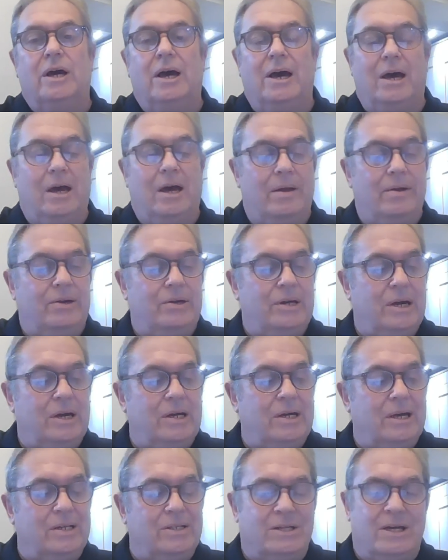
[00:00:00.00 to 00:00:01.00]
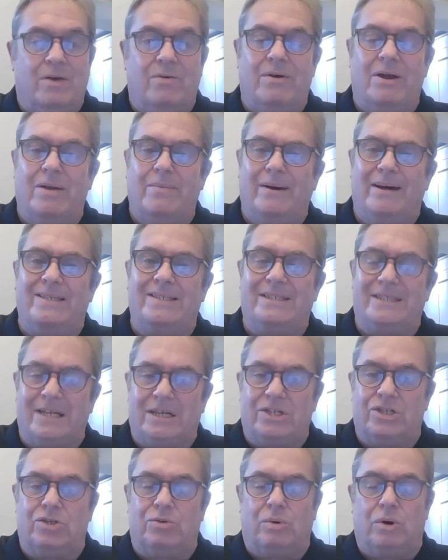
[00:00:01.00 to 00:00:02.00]
And I say around about
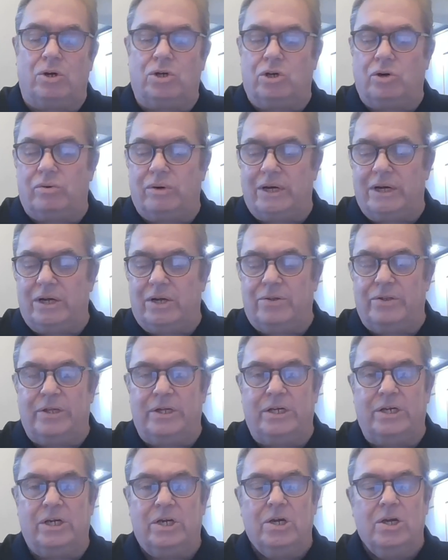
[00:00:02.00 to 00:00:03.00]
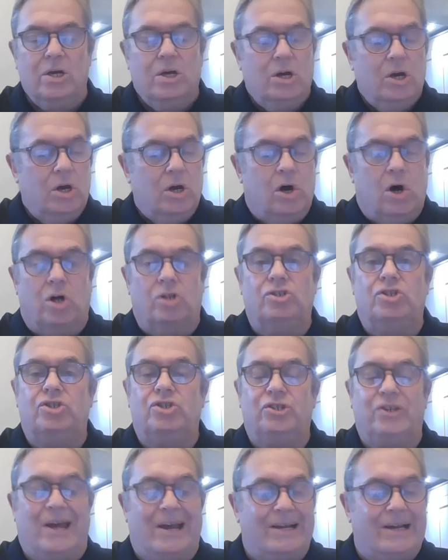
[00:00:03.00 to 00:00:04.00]
6-1 currently on the
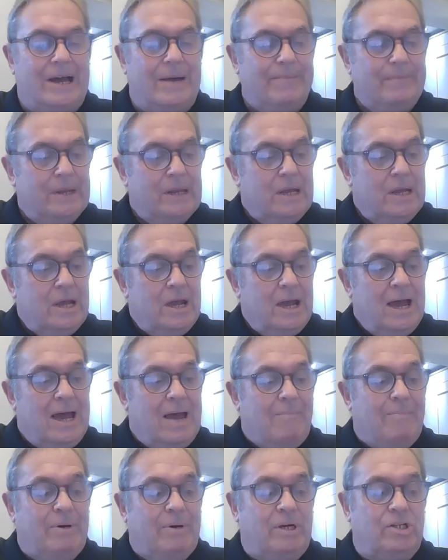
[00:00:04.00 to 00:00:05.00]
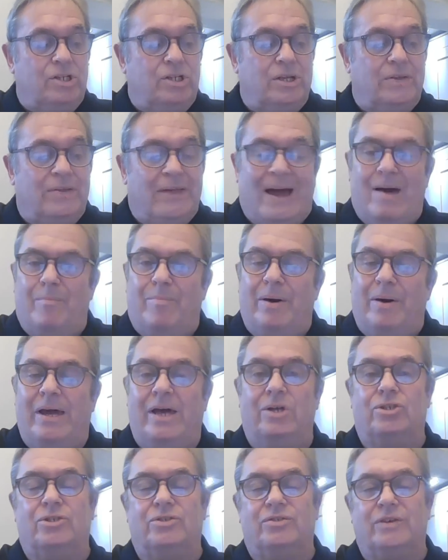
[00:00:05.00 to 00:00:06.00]
odds checker. But that
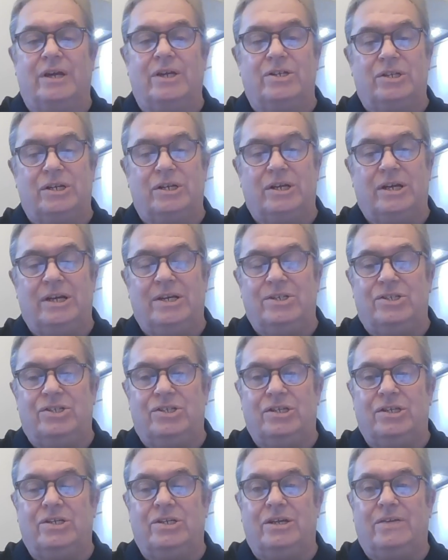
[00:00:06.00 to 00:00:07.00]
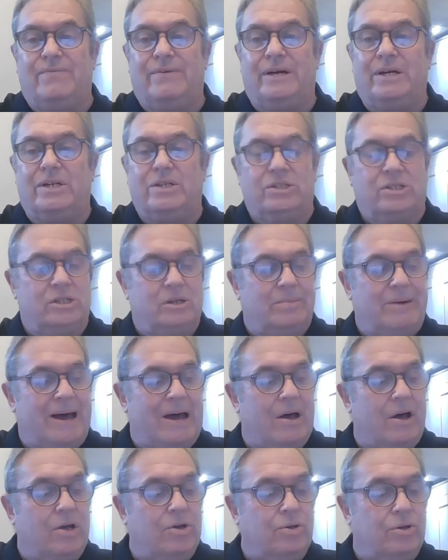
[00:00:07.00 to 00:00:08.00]
pales into insignificance
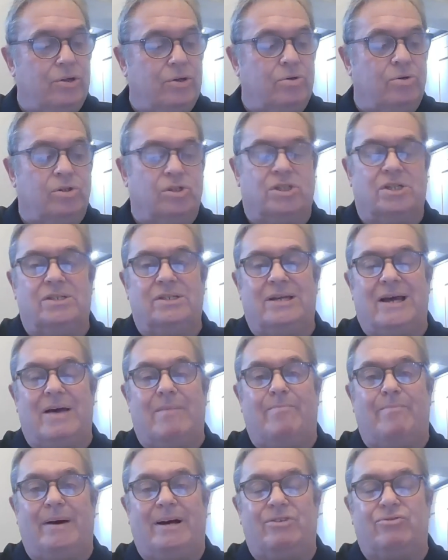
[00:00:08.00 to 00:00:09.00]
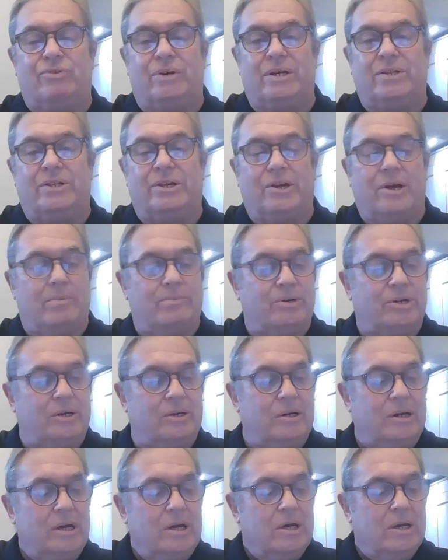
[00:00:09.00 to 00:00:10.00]
about another horse at Downpatrick that I'm going
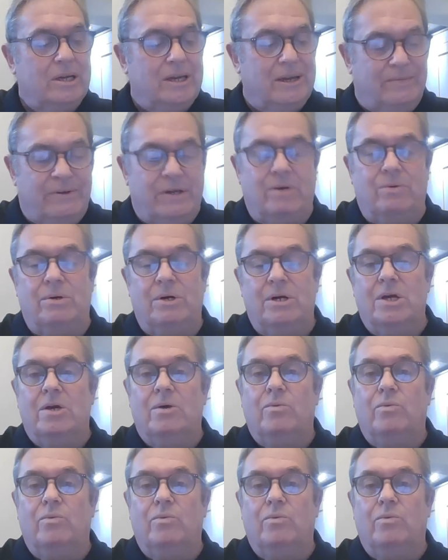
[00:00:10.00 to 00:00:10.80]
to give you,